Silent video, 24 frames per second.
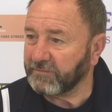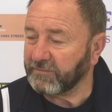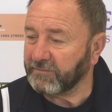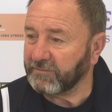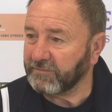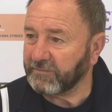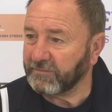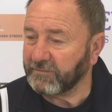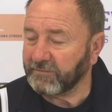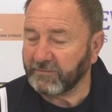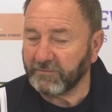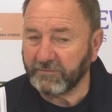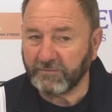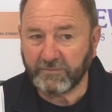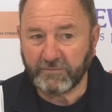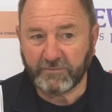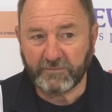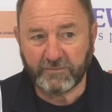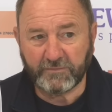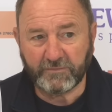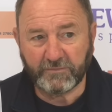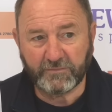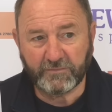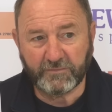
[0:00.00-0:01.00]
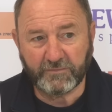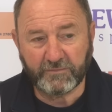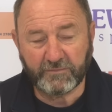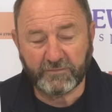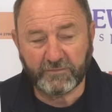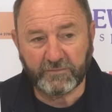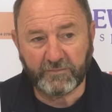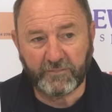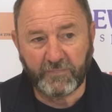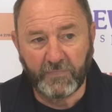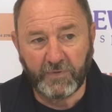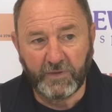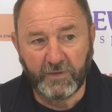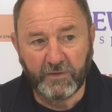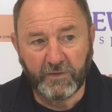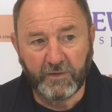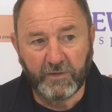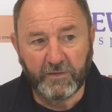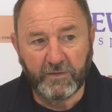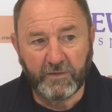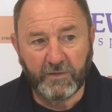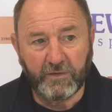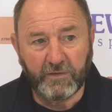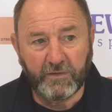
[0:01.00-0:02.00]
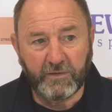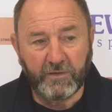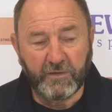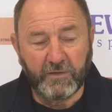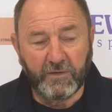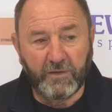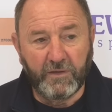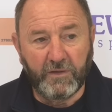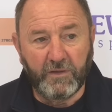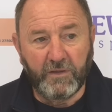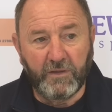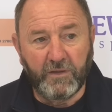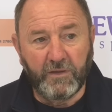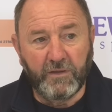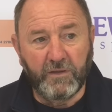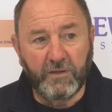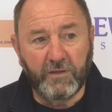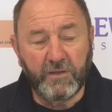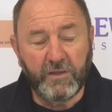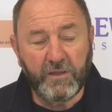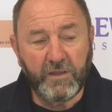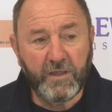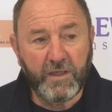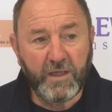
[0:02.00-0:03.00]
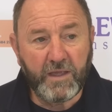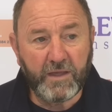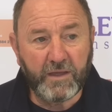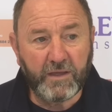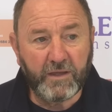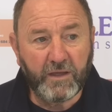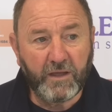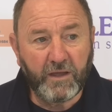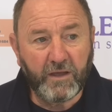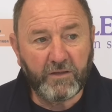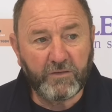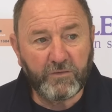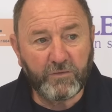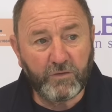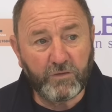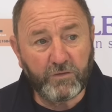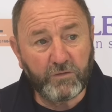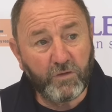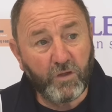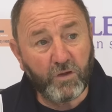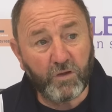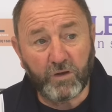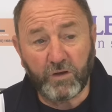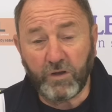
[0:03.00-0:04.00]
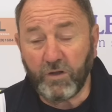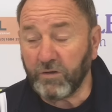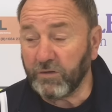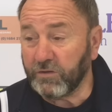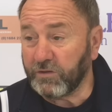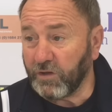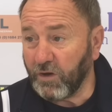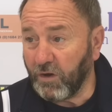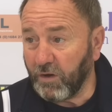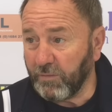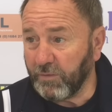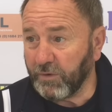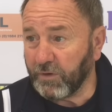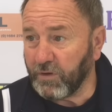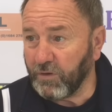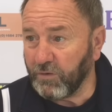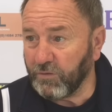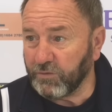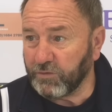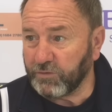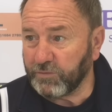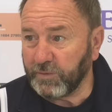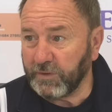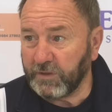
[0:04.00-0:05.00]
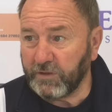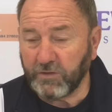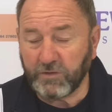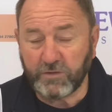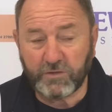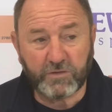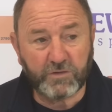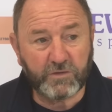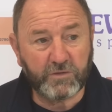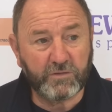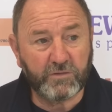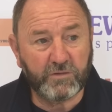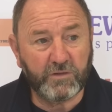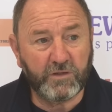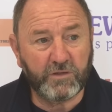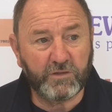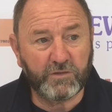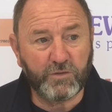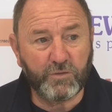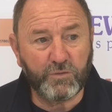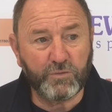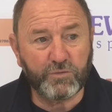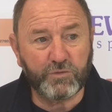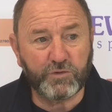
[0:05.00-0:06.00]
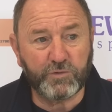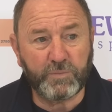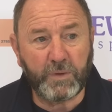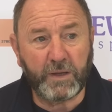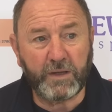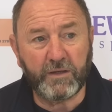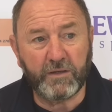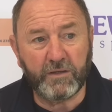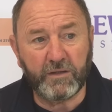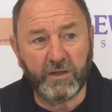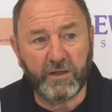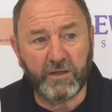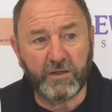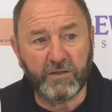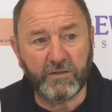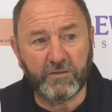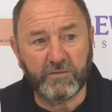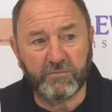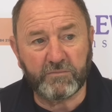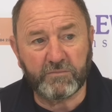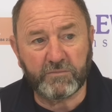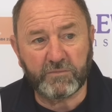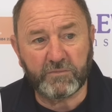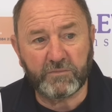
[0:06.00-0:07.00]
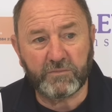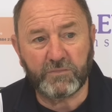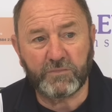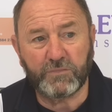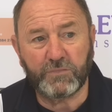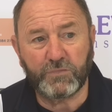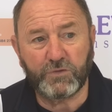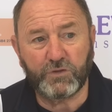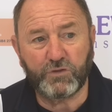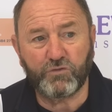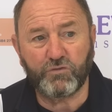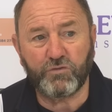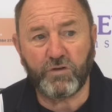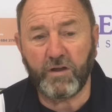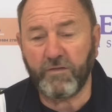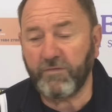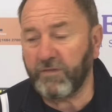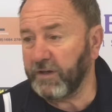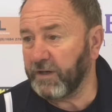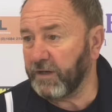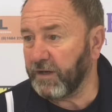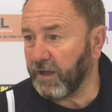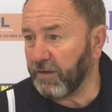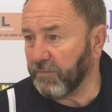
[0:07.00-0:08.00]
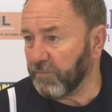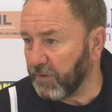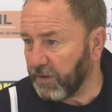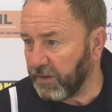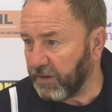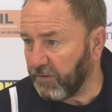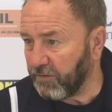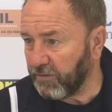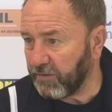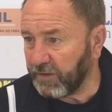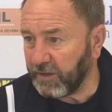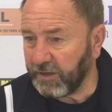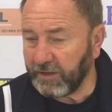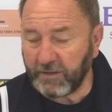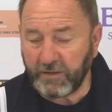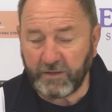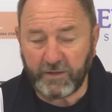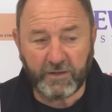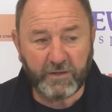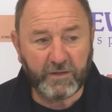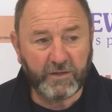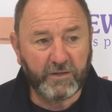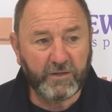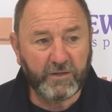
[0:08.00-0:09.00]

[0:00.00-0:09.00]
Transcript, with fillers: the work that you want to do out there on the training paddock? Yeah, not a lot of time, of course, because it's all spent in travelling up there and then